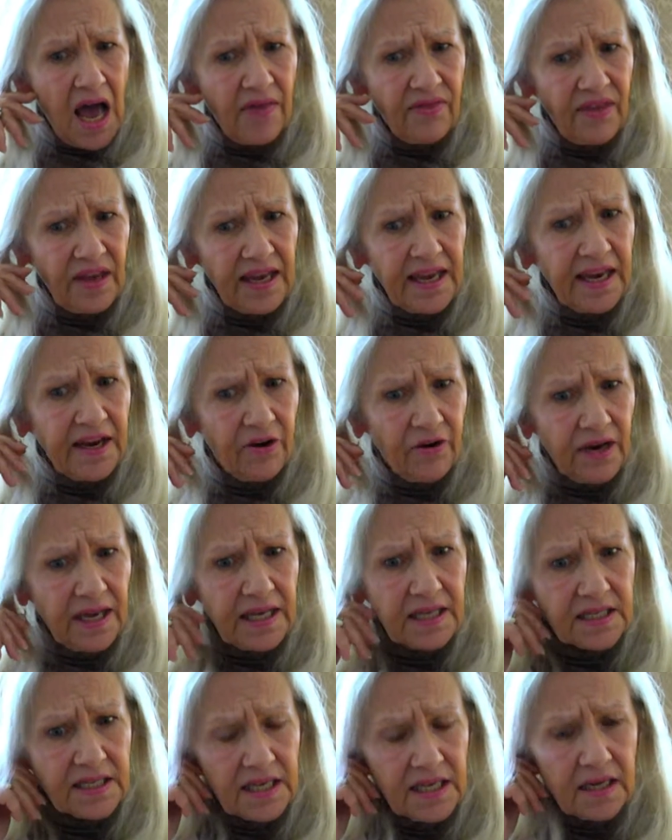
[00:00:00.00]
the earring
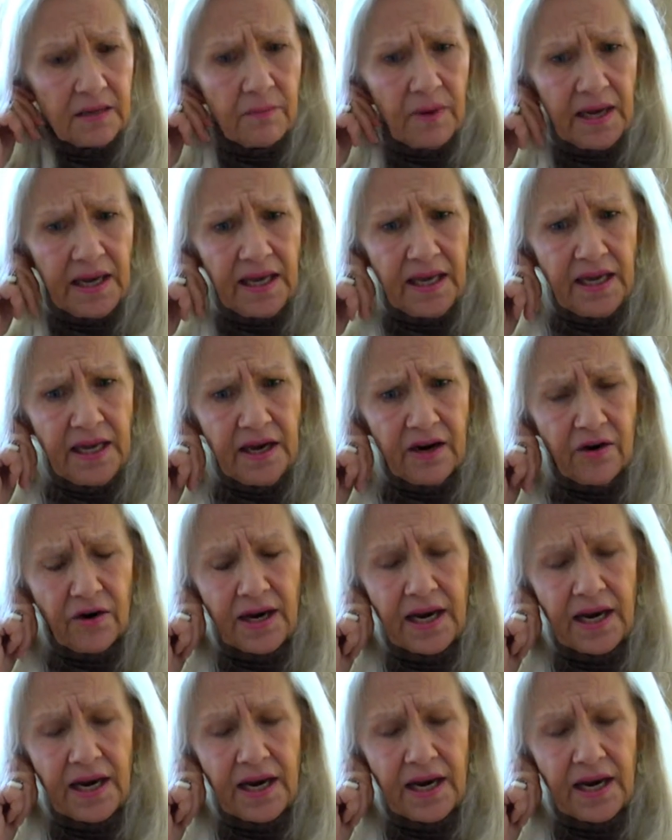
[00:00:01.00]
is in my ear.